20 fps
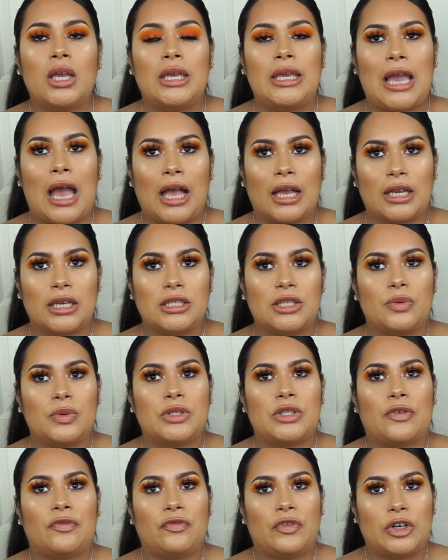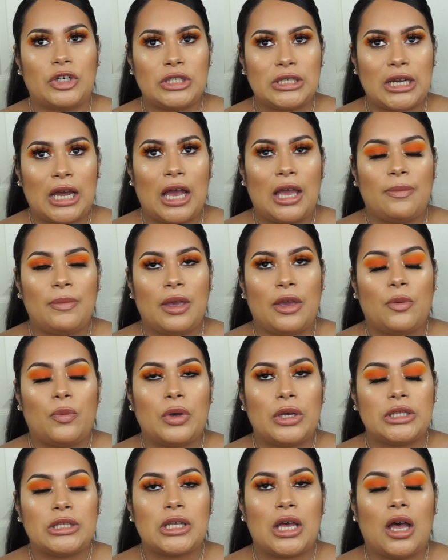yeah, because it was the first time, it
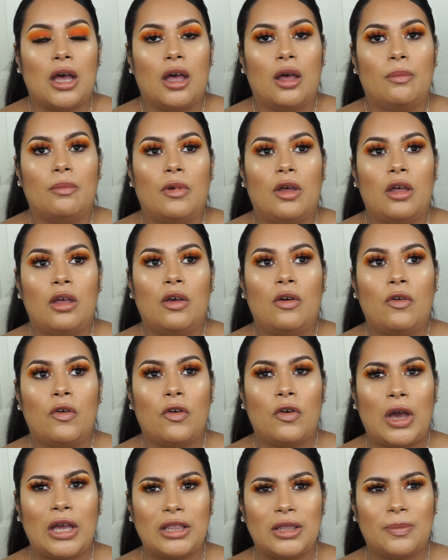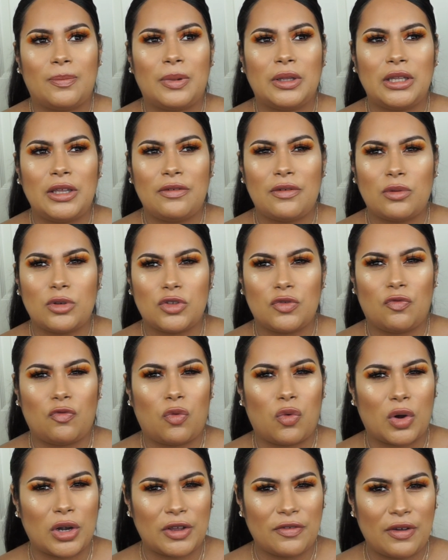was, I believe it was
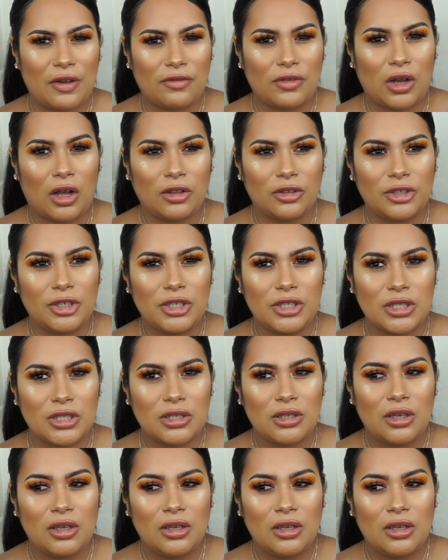$45.